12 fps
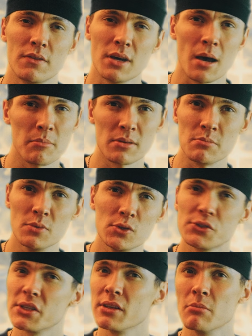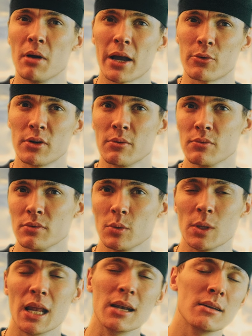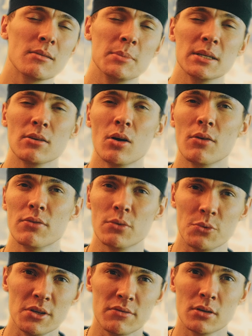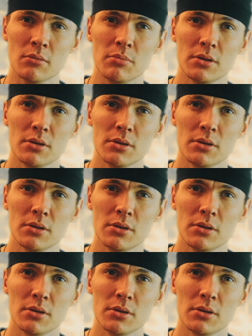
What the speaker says: The ambient music in the background with a little bit of reverb.